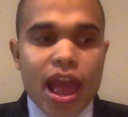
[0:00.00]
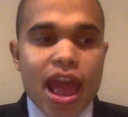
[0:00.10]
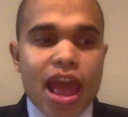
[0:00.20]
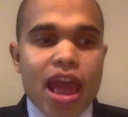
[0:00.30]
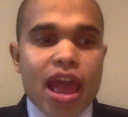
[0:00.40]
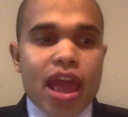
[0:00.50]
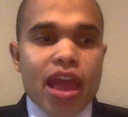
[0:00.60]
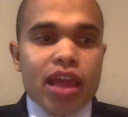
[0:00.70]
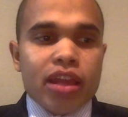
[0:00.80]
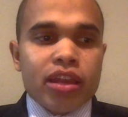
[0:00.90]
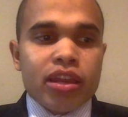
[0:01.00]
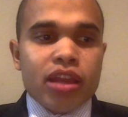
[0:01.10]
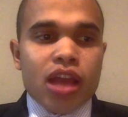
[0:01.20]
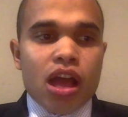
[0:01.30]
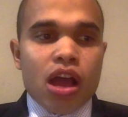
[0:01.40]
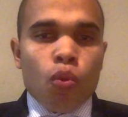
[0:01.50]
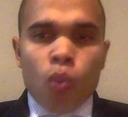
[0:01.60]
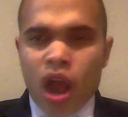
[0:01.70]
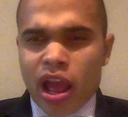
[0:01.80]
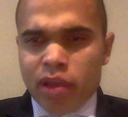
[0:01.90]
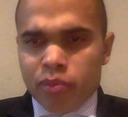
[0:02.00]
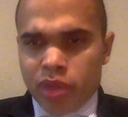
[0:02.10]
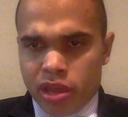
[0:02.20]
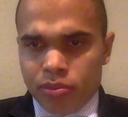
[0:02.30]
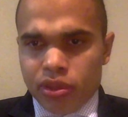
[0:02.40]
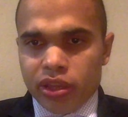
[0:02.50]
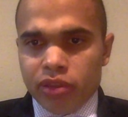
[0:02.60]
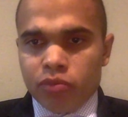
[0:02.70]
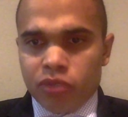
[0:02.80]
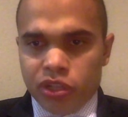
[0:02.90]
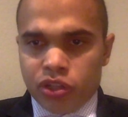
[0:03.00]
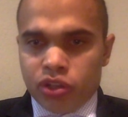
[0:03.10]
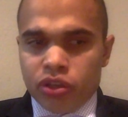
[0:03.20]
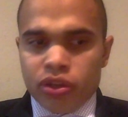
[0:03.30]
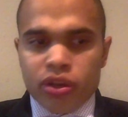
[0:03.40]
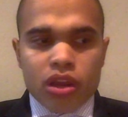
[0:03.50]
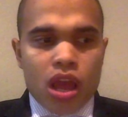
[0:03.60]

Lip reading: and why maybe we should